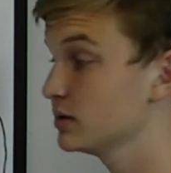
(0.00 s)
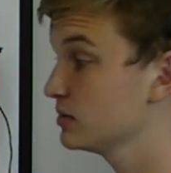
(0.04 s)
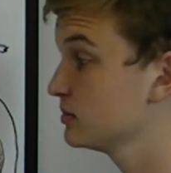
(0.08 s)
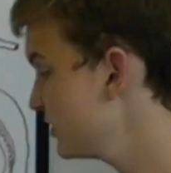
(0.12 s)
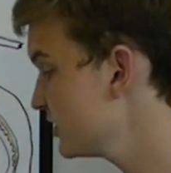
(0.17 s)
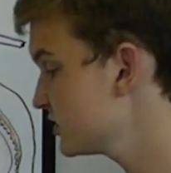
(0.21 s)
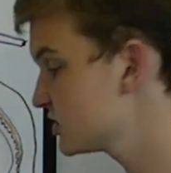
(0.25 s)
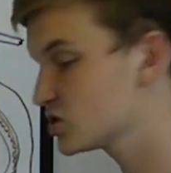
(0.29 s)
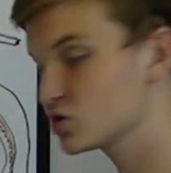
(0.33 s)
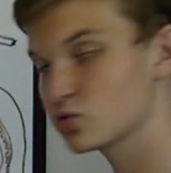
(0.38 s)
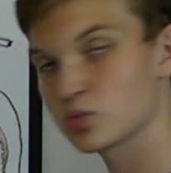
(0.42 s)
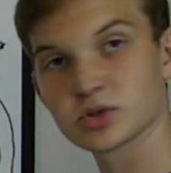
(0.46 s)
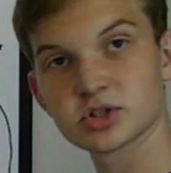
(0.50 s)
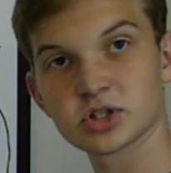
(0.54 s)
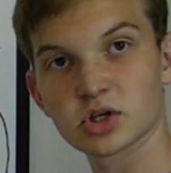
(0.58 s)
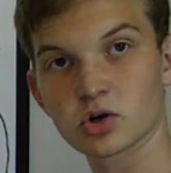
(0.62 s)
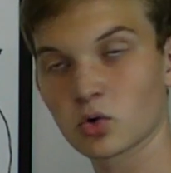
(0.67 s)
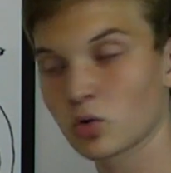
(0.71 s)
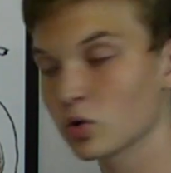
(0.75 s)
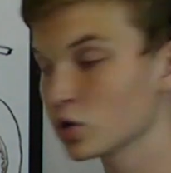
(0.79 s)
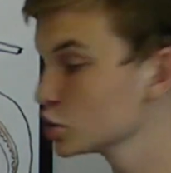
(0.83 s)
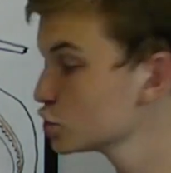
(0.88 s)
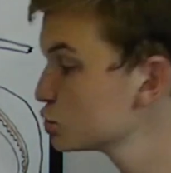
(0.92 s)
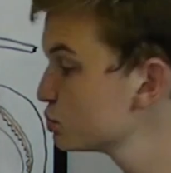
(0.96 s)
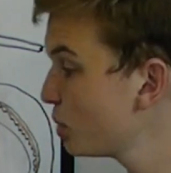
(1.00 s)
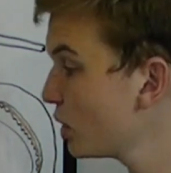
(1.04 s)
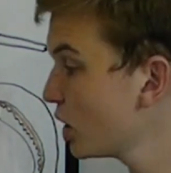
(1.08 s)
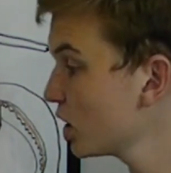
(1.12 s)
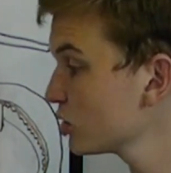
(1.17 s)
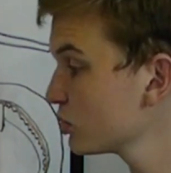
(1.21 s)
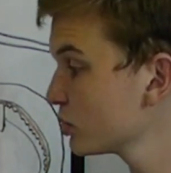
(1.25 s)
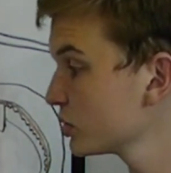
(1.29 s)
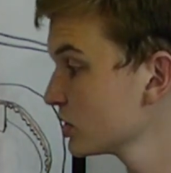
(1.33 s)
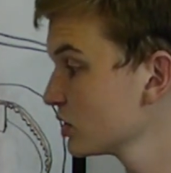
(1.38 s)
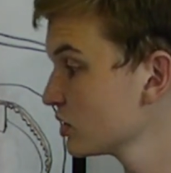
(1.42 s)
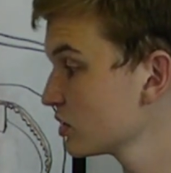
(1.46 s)
This is what that orange
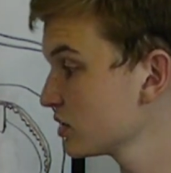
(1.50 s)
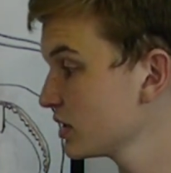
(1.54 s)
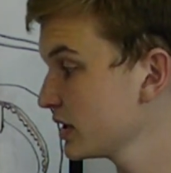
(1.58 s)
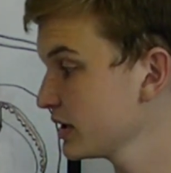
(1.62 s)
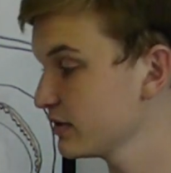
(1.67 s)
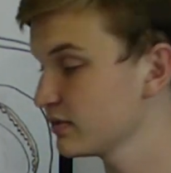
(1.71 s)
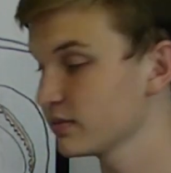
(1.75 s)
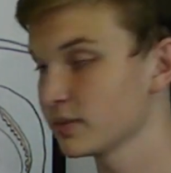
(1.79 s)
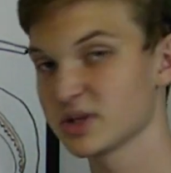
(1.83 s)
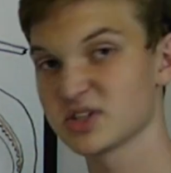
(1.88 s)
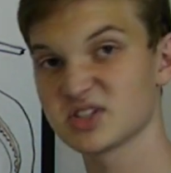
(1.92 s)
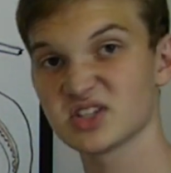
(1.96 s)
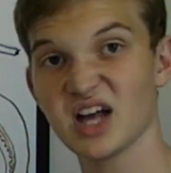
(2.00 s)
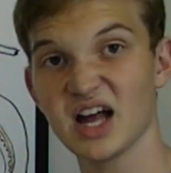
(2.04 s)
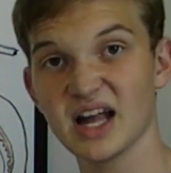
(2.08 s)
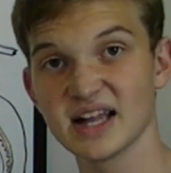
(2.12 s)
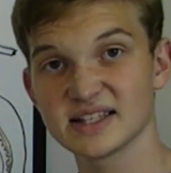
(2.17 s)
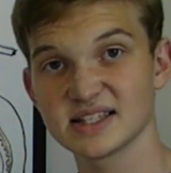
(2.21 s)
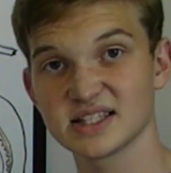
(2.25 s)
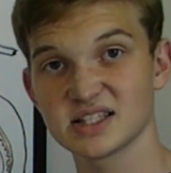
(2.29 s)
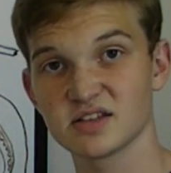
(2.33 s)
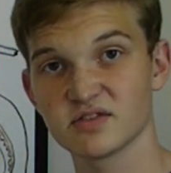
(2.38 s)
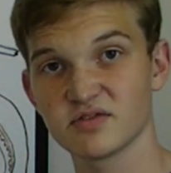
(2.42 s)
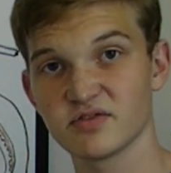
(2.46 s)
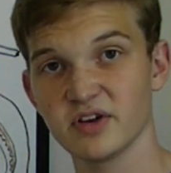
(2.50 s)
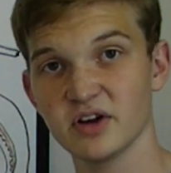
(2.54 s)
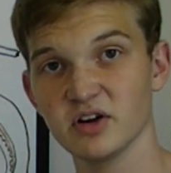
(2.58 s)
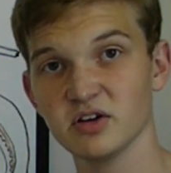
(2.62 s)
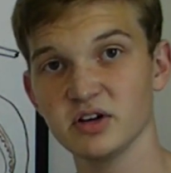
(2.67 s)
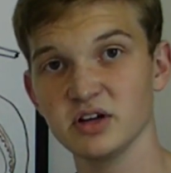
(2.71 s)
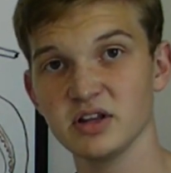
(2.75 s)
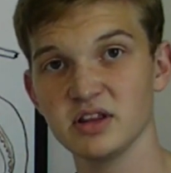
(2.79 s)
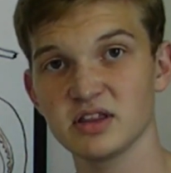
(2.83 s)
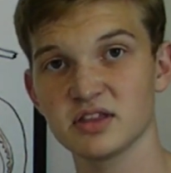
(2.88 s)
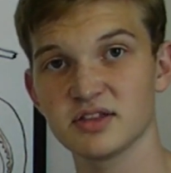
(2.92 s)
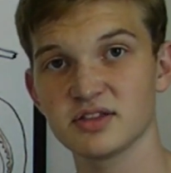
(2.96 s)
part would look like from the sides. It's a
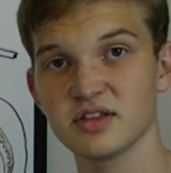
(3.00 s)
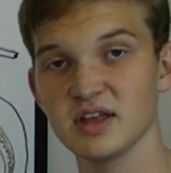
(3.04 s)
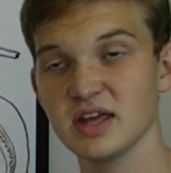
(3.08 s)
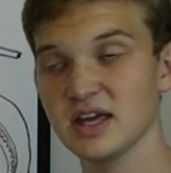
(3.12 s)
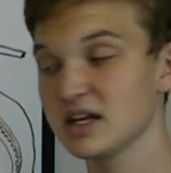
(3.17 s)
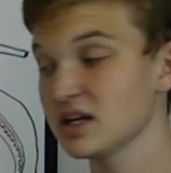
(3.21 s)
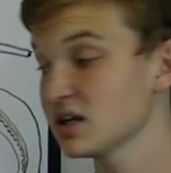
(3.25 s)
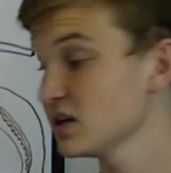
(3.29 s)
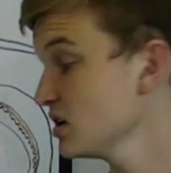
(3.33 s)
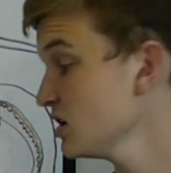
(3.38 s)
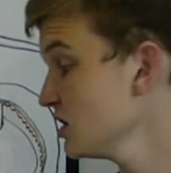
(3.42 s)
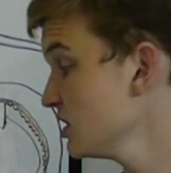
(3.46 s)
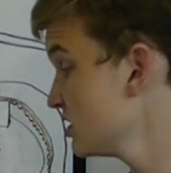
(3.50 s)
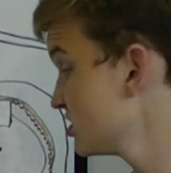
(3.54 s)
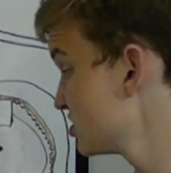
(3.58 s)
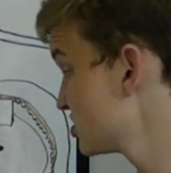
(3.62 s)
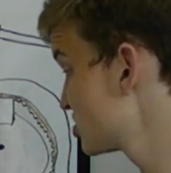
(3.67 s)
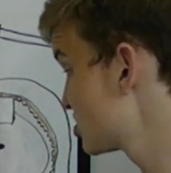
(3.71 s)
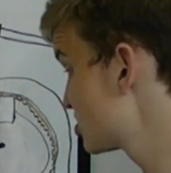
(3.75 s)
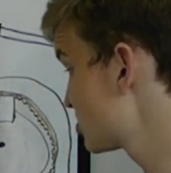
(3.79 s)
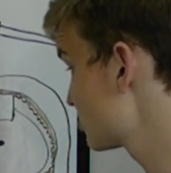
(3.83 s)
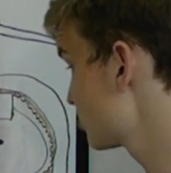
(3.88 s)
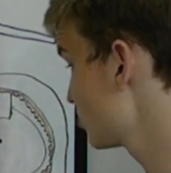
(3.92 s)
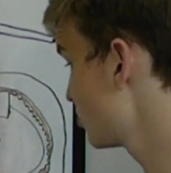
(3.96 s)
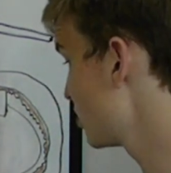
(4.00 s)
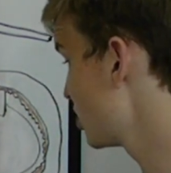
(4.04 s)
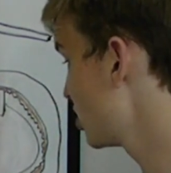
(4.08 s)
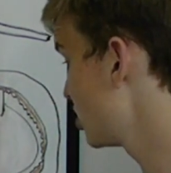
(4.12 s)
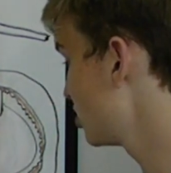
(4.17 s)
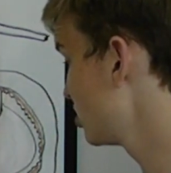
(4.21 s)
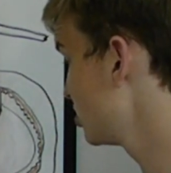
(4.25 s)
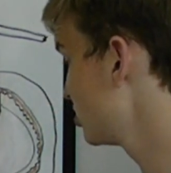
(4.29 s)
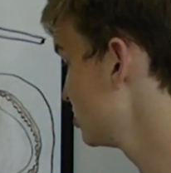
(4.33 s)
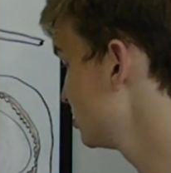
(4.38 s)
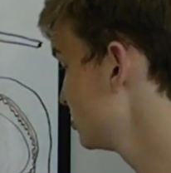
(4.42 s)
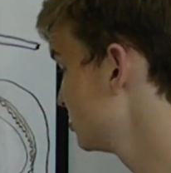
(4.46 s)
very thin,
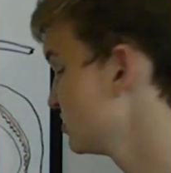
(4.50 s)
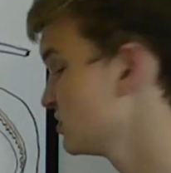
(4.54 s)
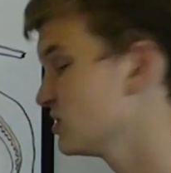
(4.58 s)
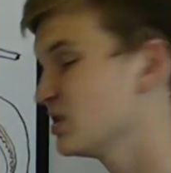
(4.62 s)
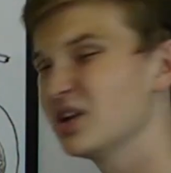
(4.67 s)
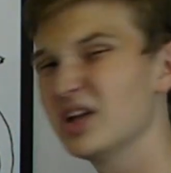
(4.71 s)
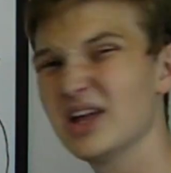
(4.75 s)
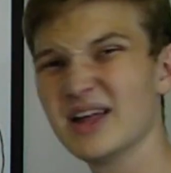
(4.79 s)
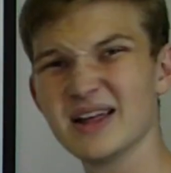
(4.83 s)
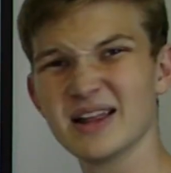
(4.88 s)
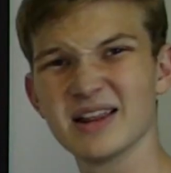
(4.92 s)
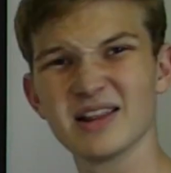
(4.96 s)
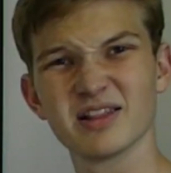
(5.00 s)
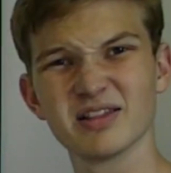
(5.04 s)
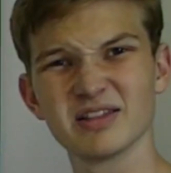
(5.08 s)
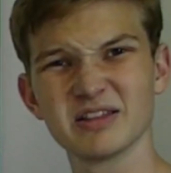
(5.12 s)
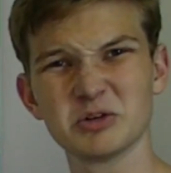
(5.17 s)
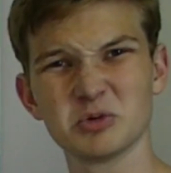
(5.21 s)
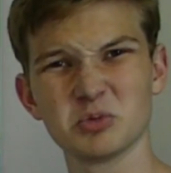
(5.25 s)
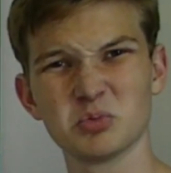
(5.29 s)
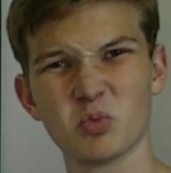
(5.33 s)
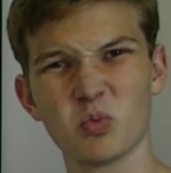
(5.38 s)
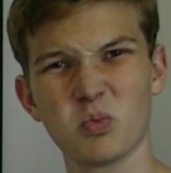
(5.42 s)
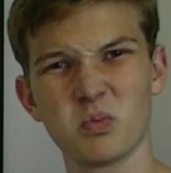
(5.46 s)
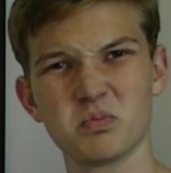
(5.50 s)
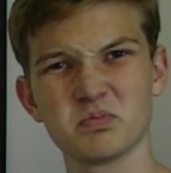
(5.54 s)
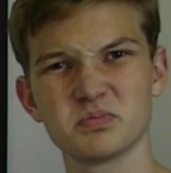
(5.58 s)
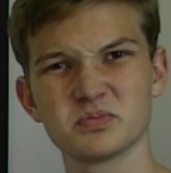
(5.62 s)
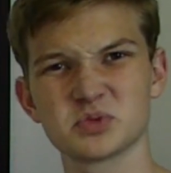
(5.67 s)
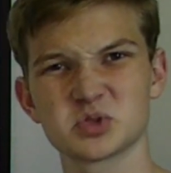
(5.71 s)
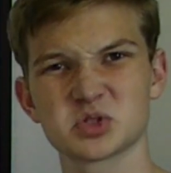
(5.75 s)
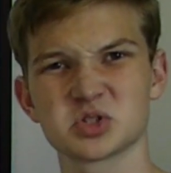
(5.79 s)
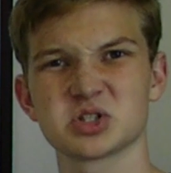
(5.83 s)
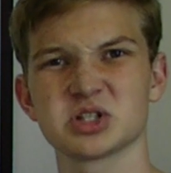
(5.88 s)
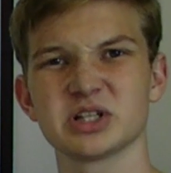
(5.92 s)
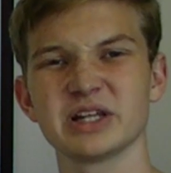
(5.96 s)
small, little
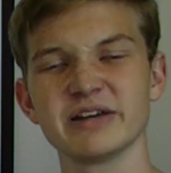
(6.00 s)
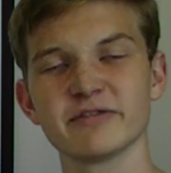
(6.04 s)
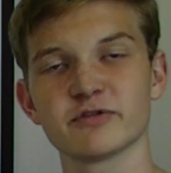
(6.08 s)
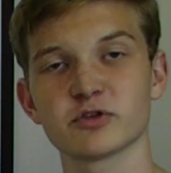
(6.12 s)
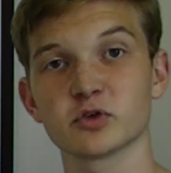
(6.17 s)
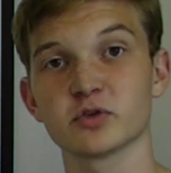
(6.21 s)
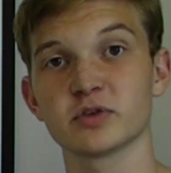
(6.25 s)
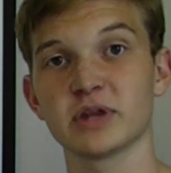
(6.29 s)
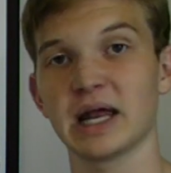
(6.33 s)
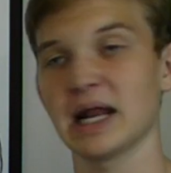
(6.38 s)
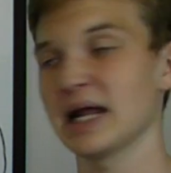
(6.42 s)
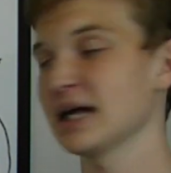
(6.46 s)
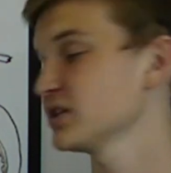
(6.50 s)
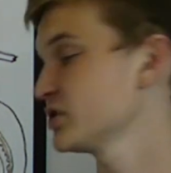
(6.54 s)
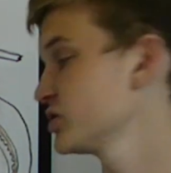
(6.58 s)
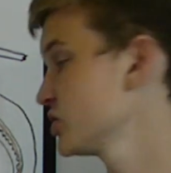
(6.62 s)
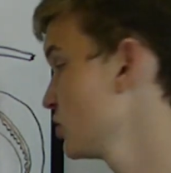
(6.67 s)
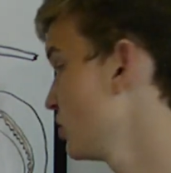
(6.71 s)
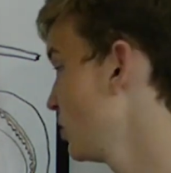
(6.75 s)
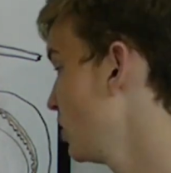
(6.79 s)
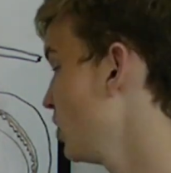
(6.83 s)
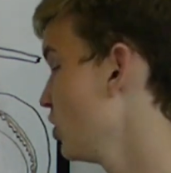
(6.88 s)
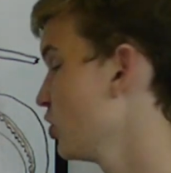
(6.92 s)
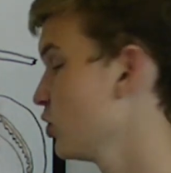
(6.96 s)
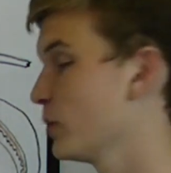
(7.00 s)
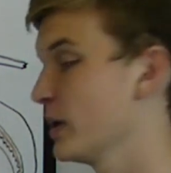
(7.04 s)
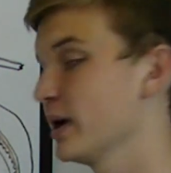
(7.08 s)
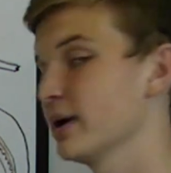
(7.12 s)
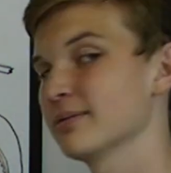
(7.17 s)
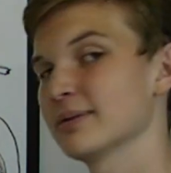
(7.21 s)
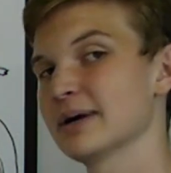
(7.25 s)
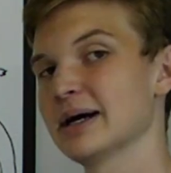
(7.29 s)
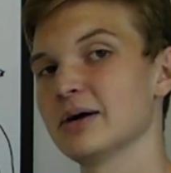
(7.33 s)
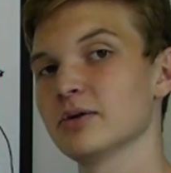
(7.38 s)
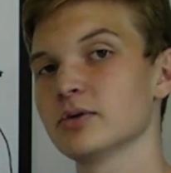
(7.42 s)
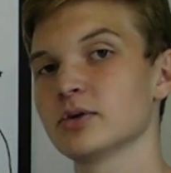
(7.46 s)
sliver that has to go all the way
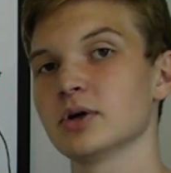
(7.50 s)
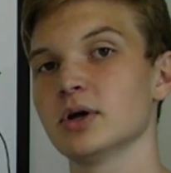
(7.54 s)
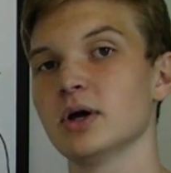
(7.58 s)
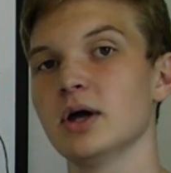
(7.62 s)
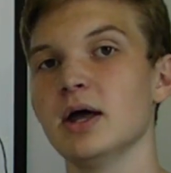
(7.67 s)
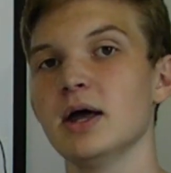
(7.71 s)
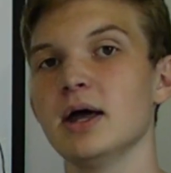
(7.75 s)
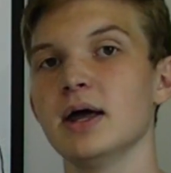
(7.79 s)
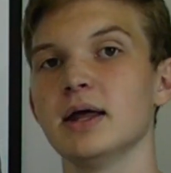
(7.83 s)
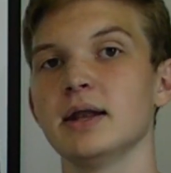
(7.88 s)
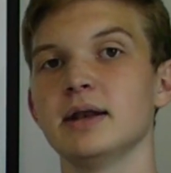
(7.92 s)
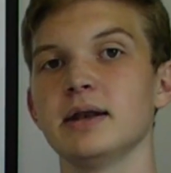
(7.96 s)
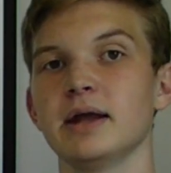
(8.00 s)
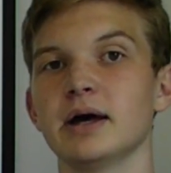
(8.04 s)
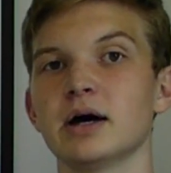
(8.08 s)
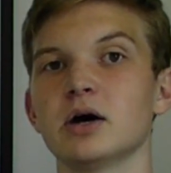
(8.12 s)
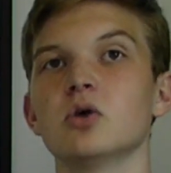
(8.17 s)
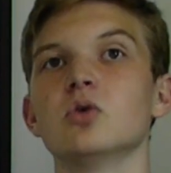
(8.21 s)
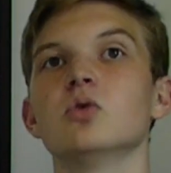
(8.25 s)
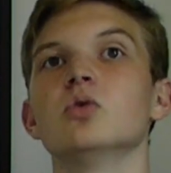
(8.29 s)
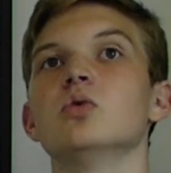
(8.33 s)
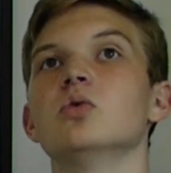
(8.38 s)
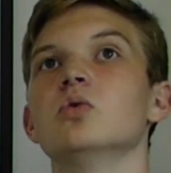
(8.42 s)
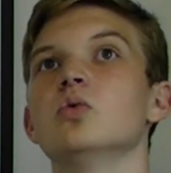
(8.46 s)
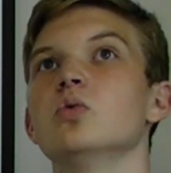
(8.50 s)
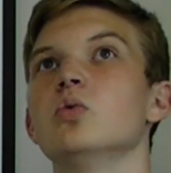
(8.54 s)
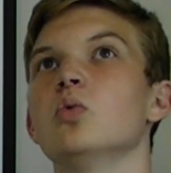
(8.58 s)
around. Now,